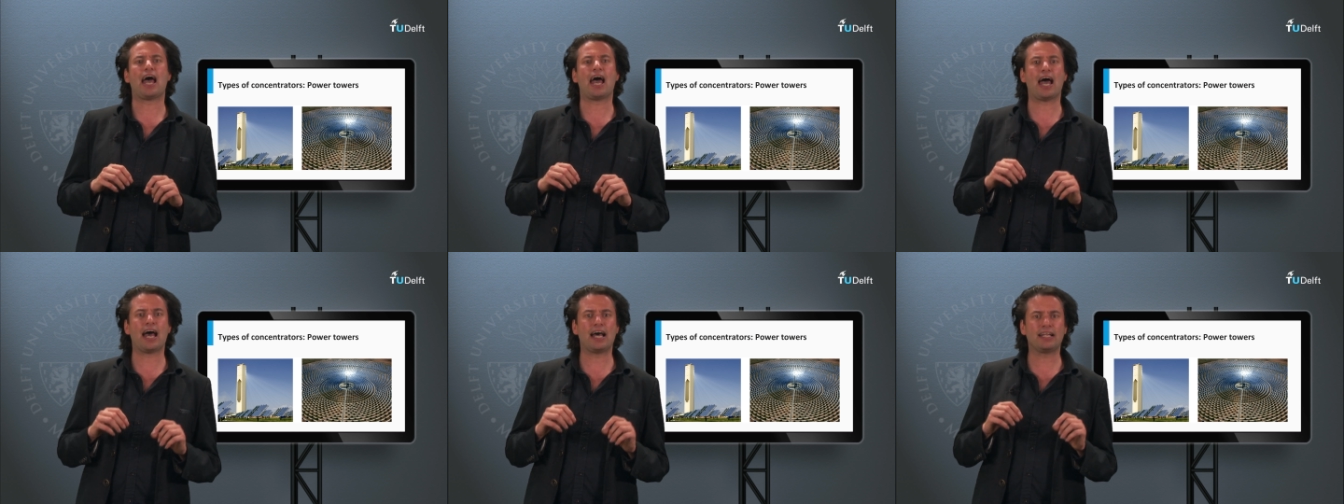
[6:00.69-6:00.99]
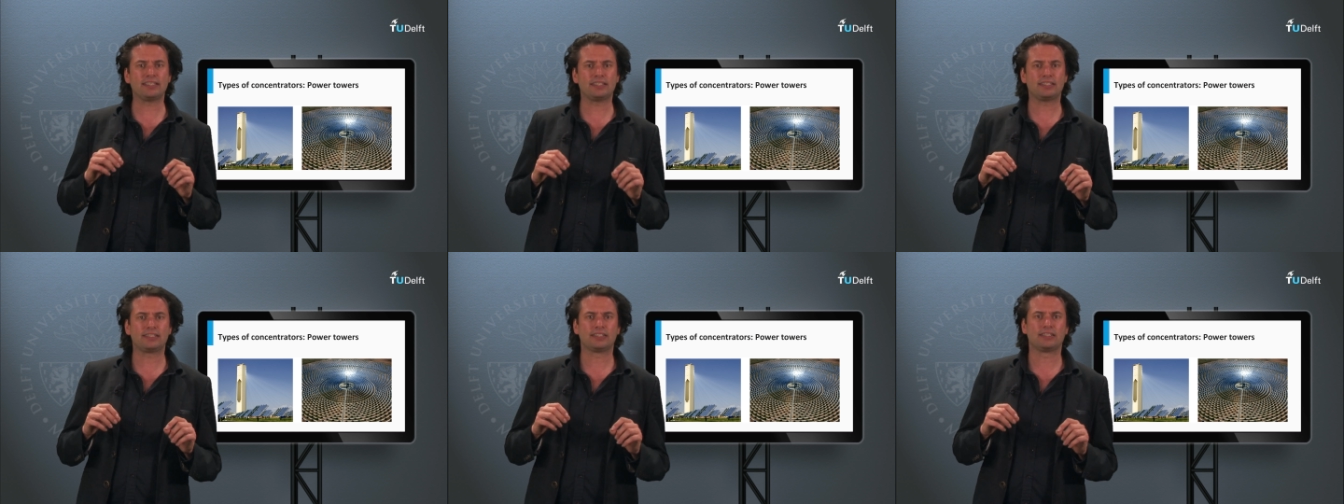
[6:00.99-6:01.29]

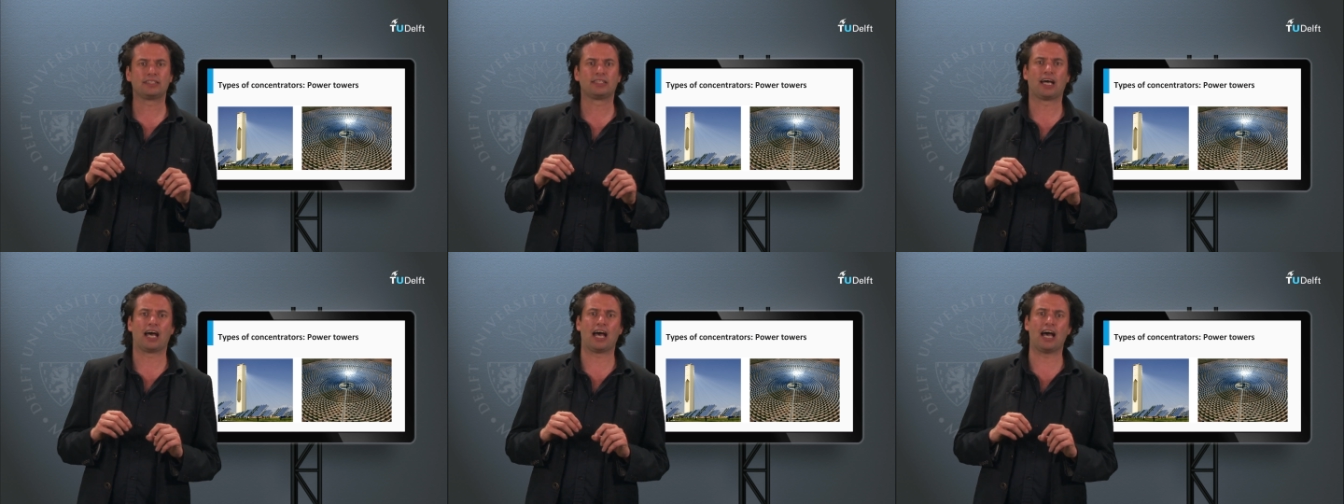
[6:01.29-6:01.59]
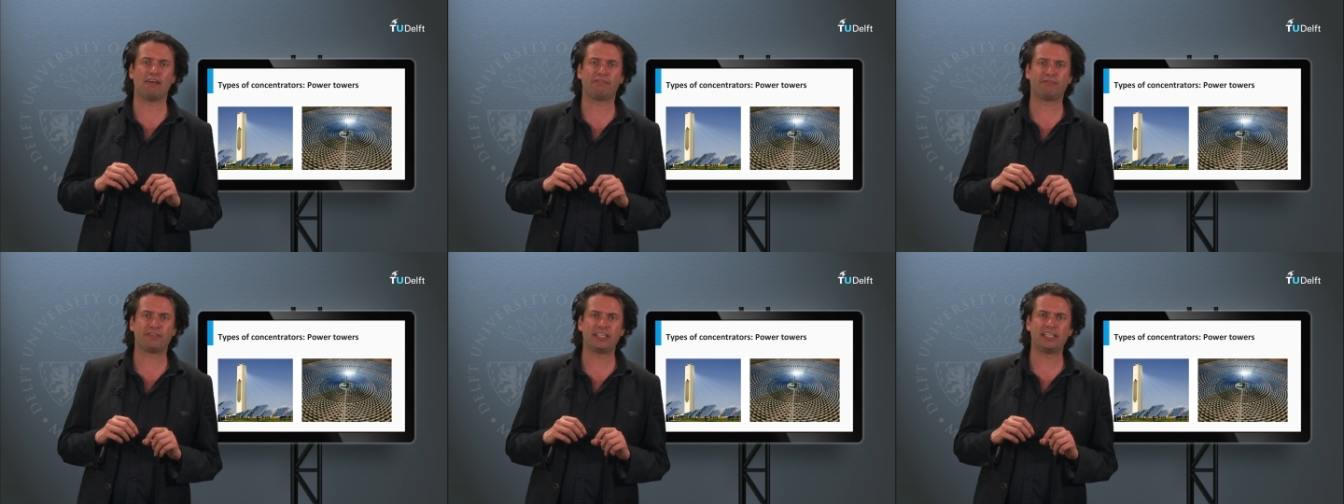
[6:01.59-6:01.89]
and
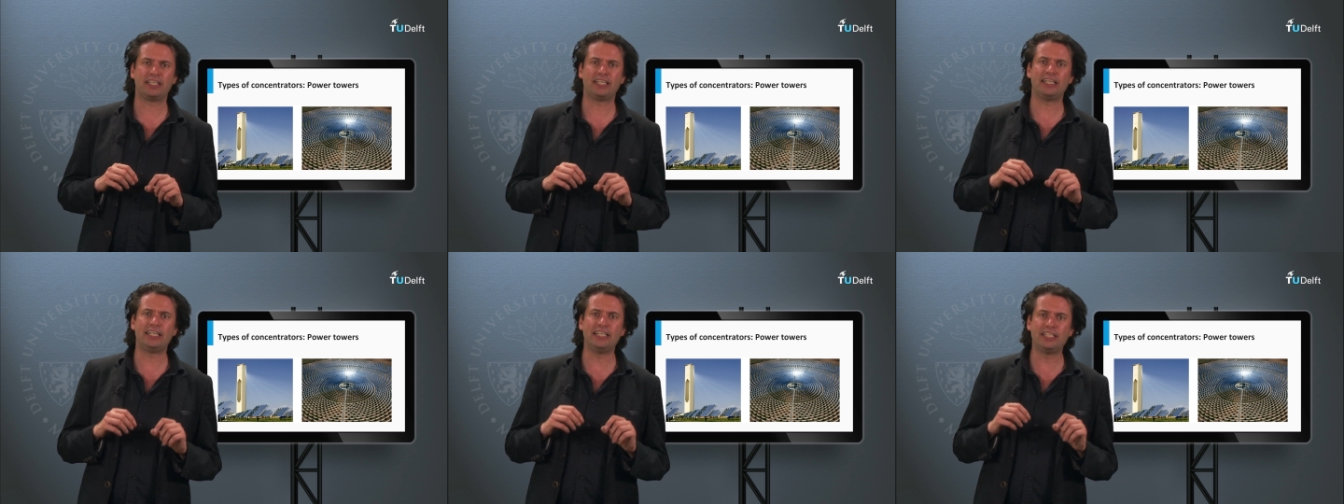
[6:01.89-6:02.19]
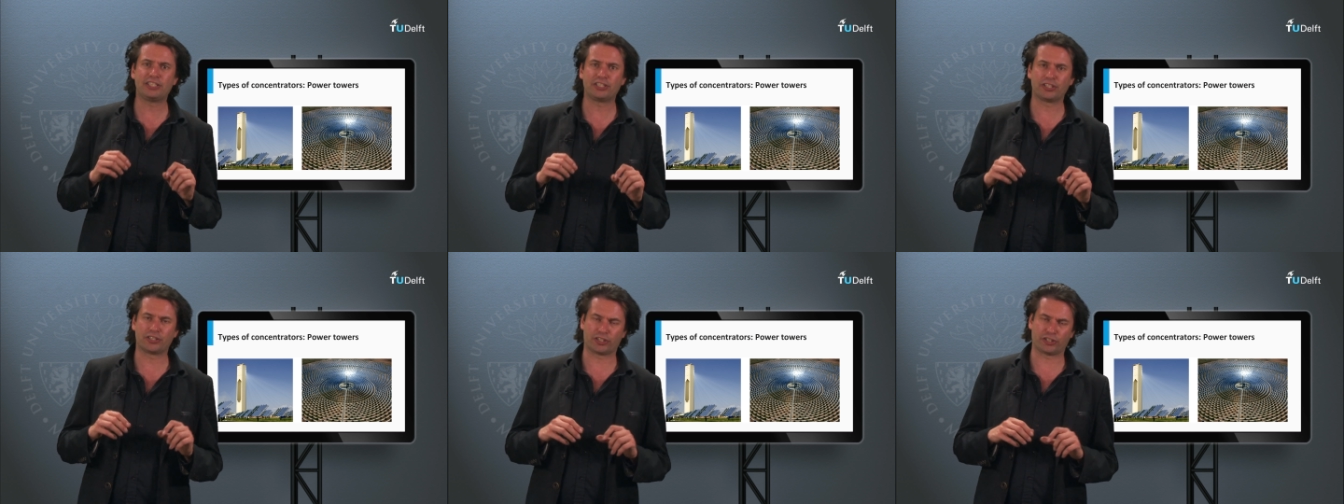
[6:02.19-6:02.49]
have
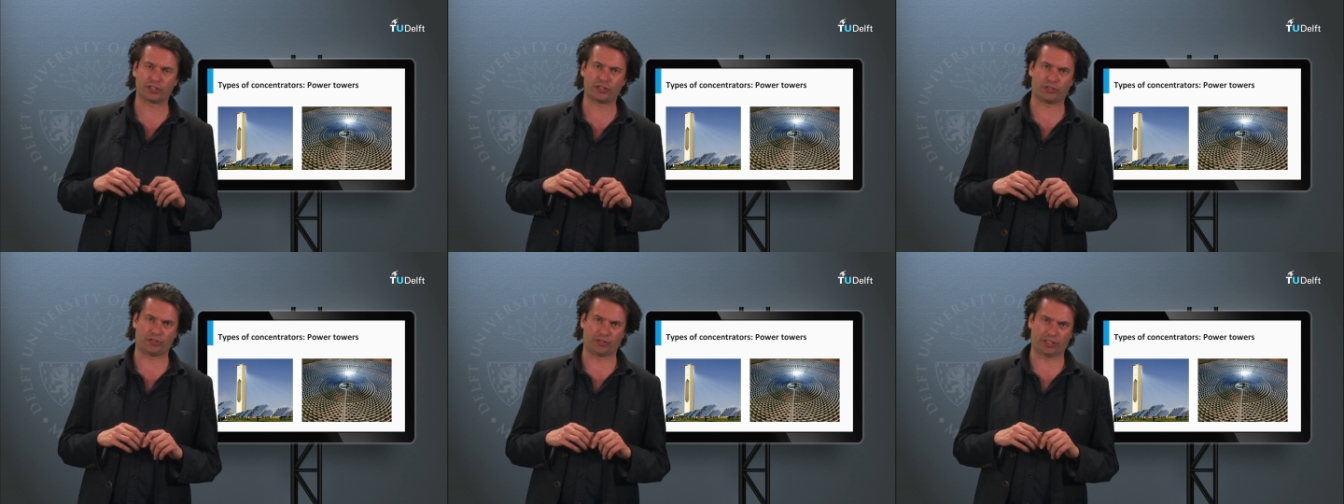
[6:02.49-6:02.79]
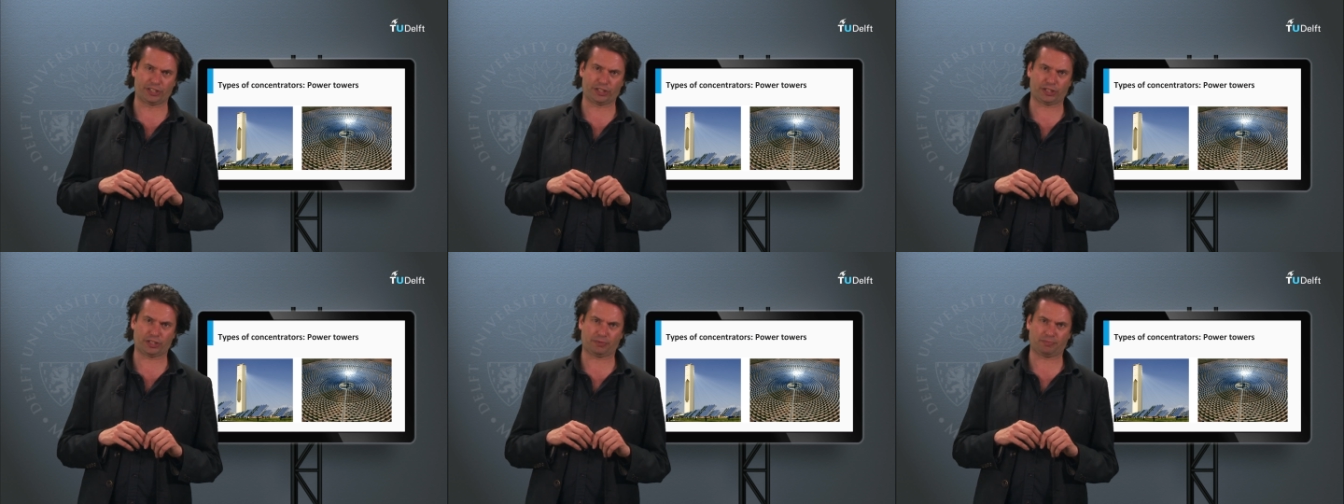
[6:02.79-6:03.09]
easier
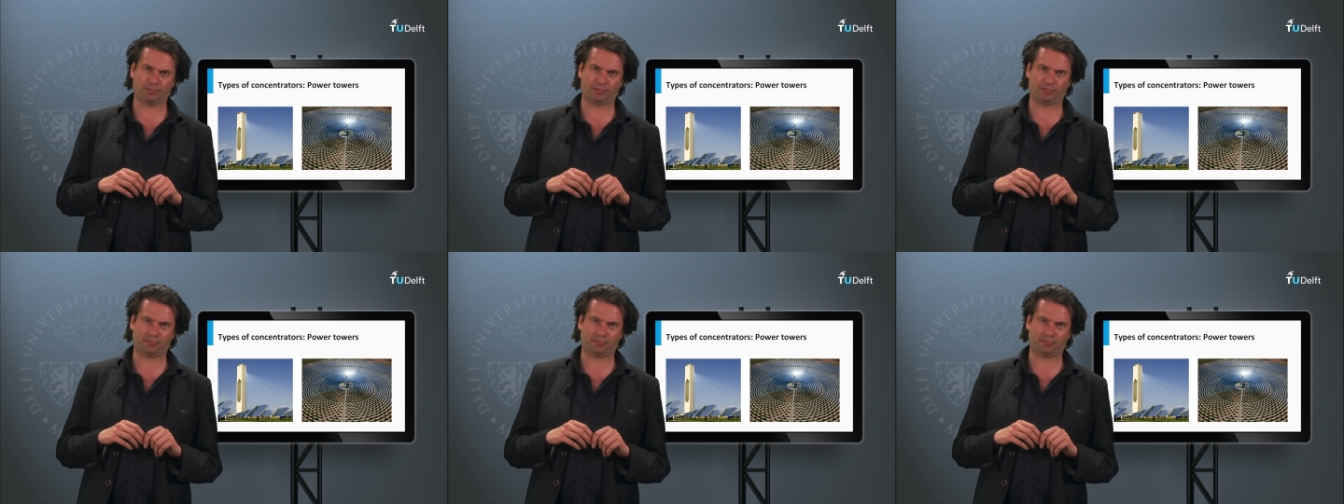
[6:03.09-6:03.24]
storage.